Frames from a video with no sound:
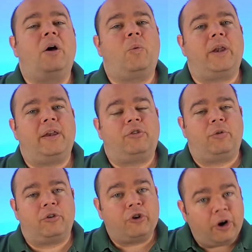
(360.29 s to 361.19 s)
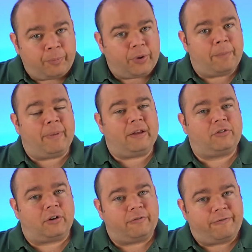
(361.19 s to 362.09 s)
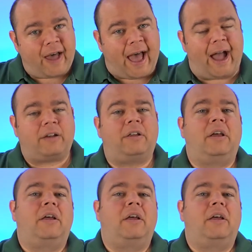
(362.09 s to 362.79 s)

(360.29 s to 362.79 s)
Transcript: we need to interpret based on fact,